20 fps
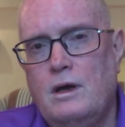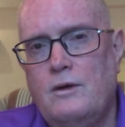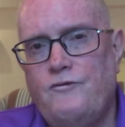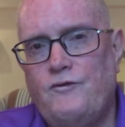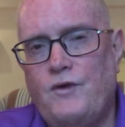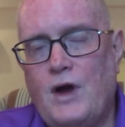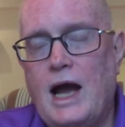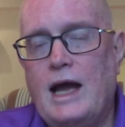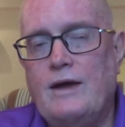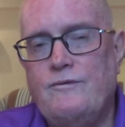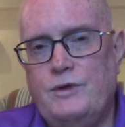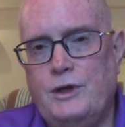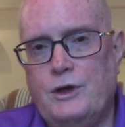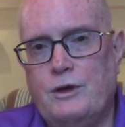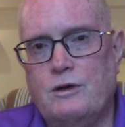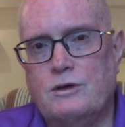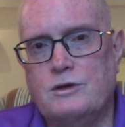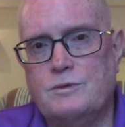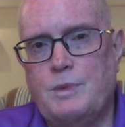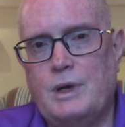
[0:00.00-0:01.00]
5
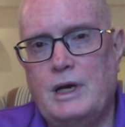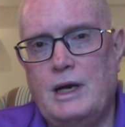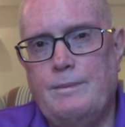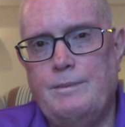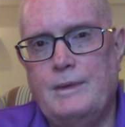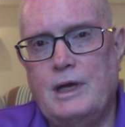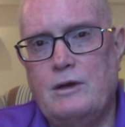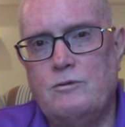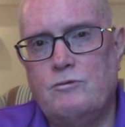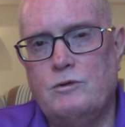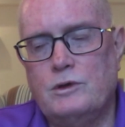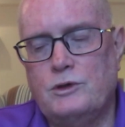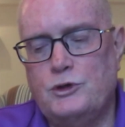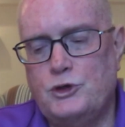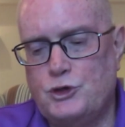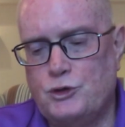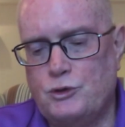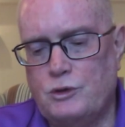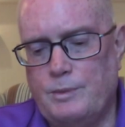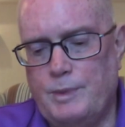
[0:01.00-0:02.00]
years, but I'm not really
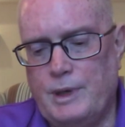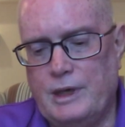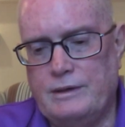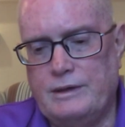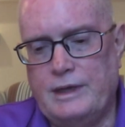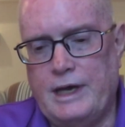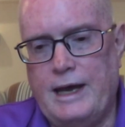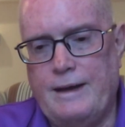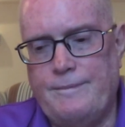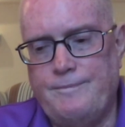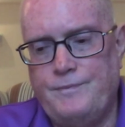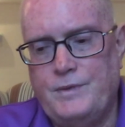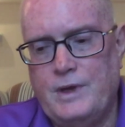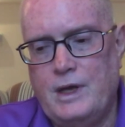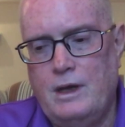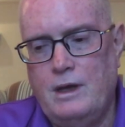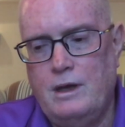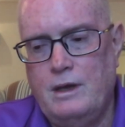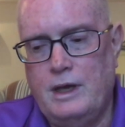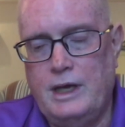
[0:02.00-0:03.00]
sure about that.
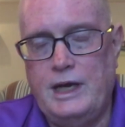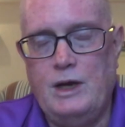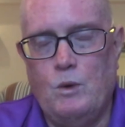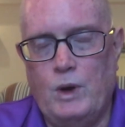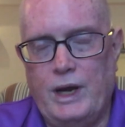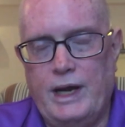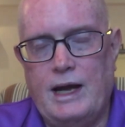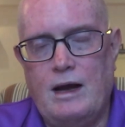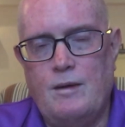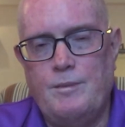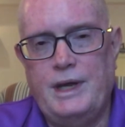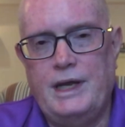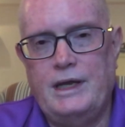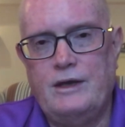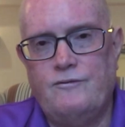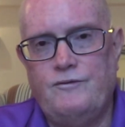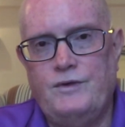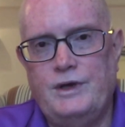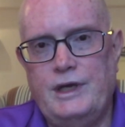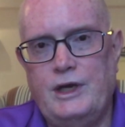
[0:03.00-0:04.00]
Anyway, I'll
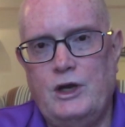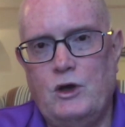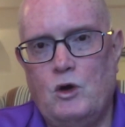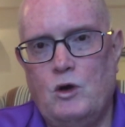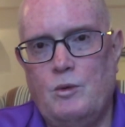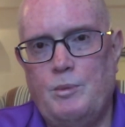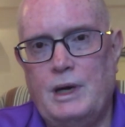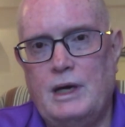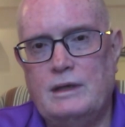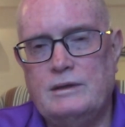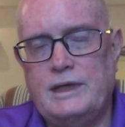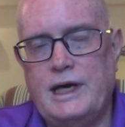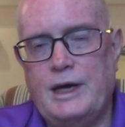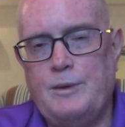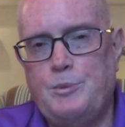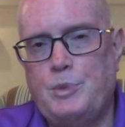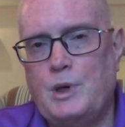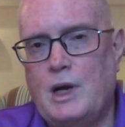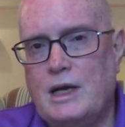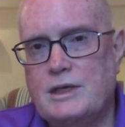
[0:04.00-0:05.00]
make a video about
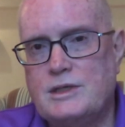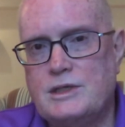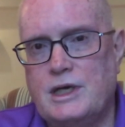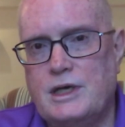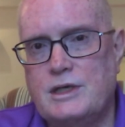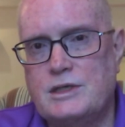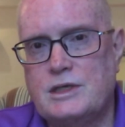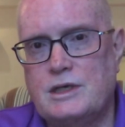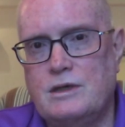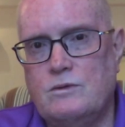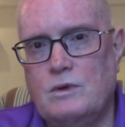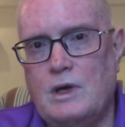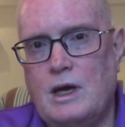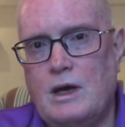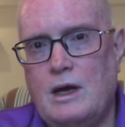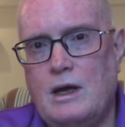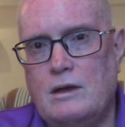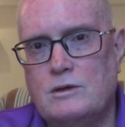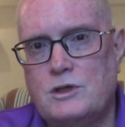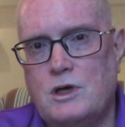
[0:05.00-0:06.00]
that process and
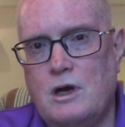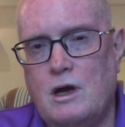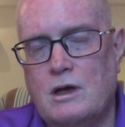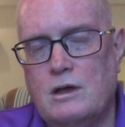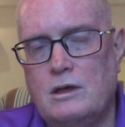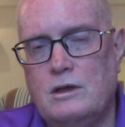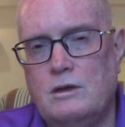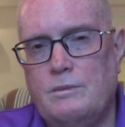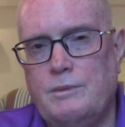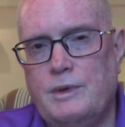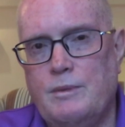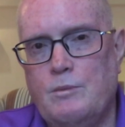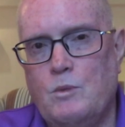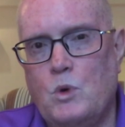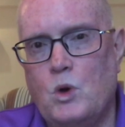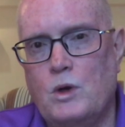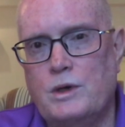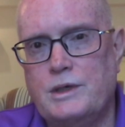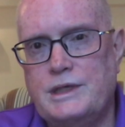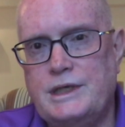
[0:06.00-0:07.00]
I'll talk a little bit
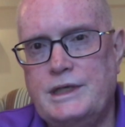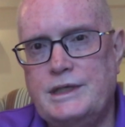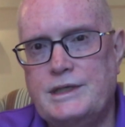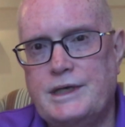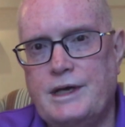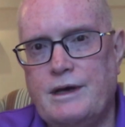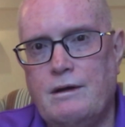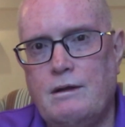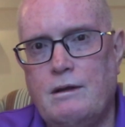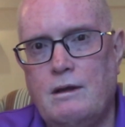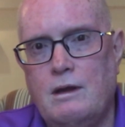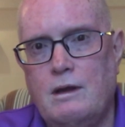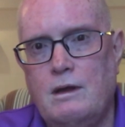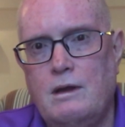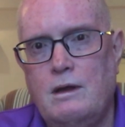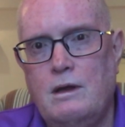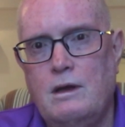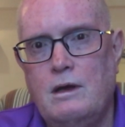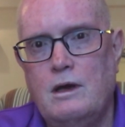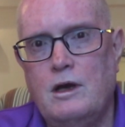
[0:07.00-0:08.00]
more detail
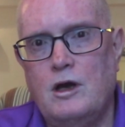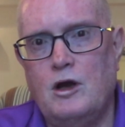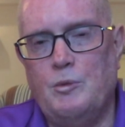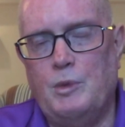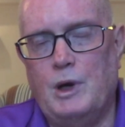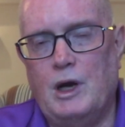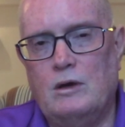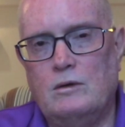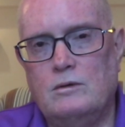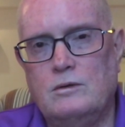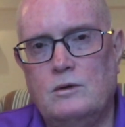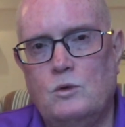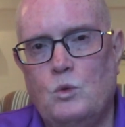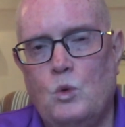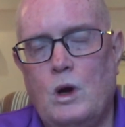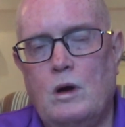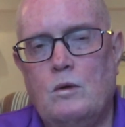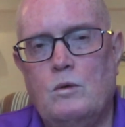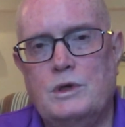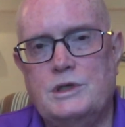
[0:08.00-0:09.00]
about
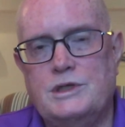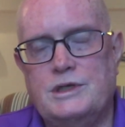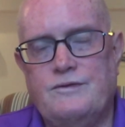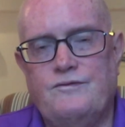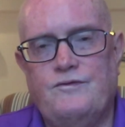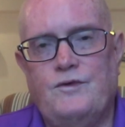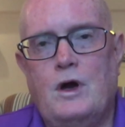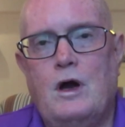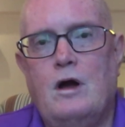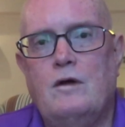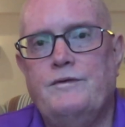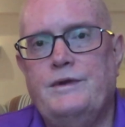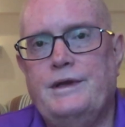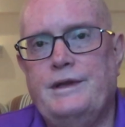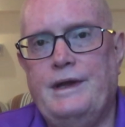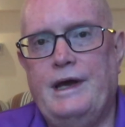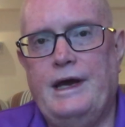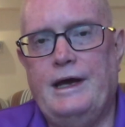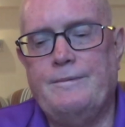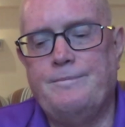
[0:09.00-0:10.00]
what was involved
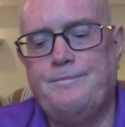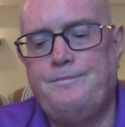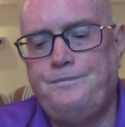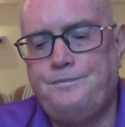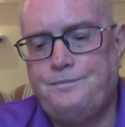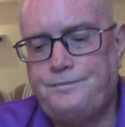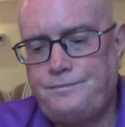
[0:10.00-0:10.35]
in that.